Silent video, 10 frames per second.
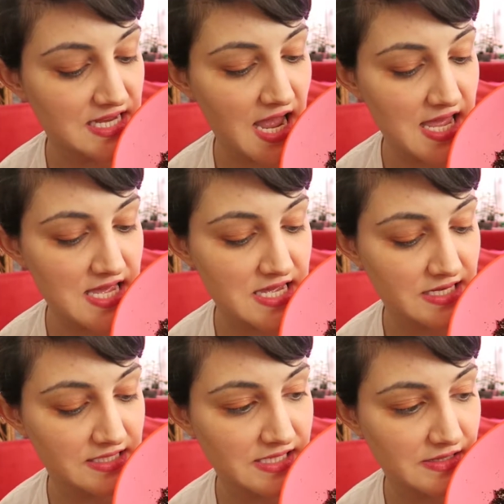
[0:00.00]

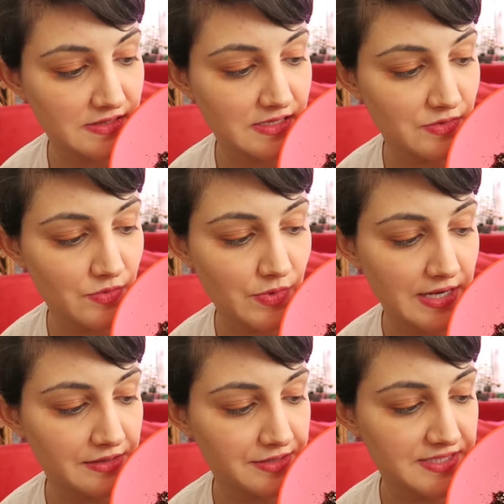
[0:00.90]
and then
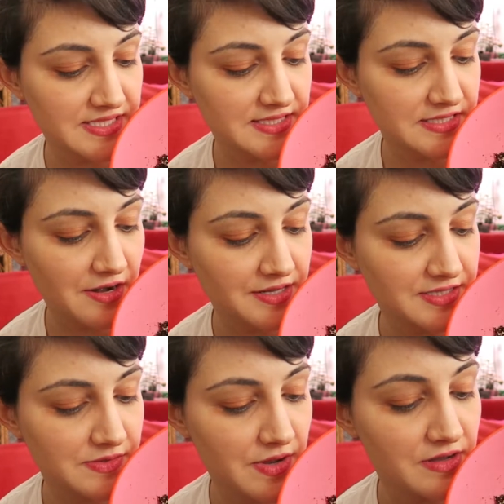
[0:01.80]
regular seed starting
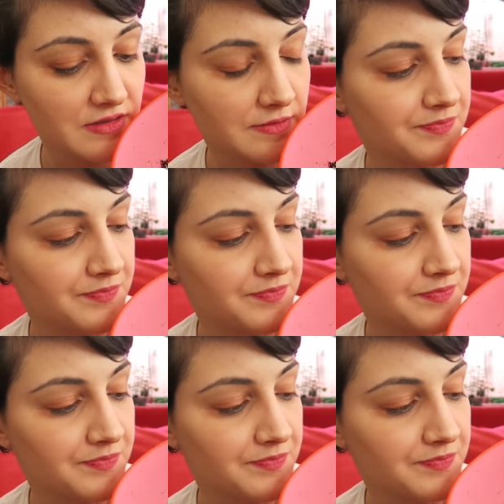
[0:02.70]
soil.